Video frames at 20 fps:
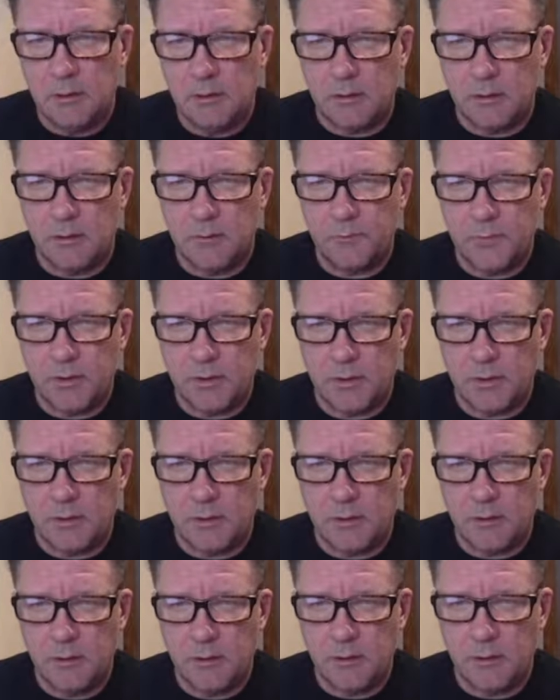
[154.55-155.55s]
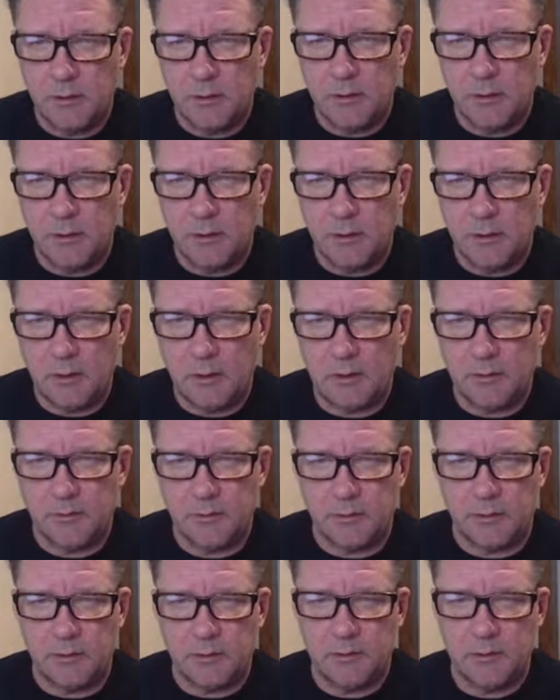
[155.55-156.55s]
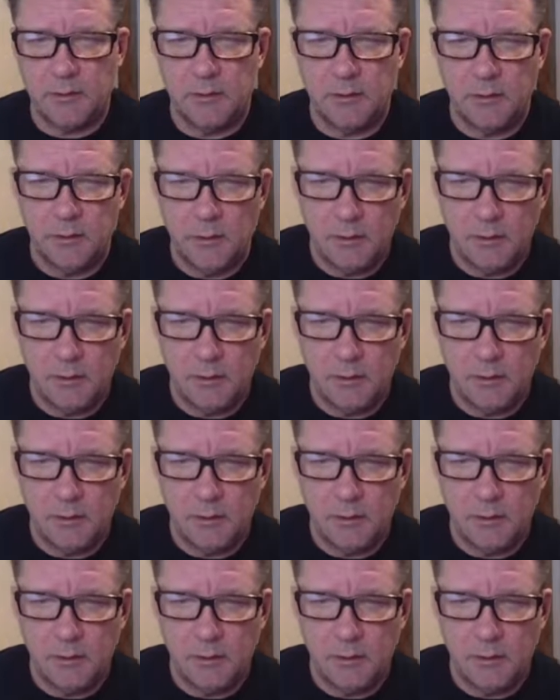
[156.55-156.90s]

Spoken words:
company address.